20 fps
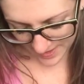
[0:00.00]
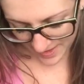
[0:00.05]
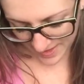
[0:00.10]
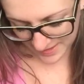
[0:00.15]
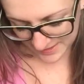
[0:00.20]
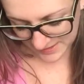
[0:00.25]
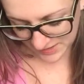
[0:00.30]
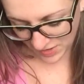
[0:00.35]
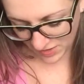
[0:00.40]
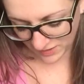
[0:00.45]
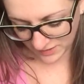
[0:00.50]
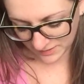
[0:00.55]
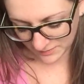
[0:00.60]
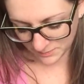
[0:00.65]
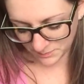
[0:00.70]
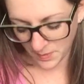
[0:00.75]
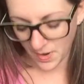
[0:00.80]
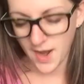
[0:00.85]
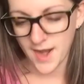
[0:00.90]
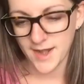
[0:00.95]
It's
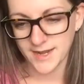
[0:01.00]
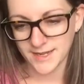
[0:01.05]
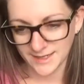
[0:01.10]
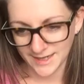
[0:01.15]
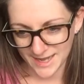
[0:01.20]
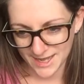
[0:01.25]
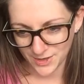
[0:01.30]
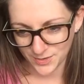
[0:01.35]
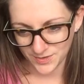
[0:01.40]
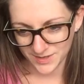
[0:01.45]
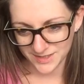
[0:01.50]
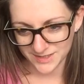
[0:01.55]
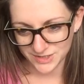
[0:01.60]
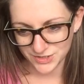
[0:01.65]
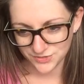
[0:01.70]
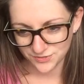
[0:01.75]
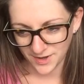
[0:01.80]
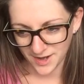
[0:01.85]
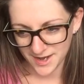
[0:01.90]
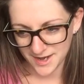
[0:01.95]
called body
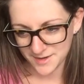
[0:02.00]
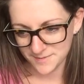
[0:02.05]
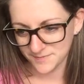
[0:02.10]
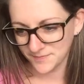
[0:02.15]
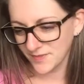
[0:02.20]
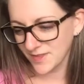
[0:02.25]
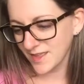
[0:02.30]
language, right?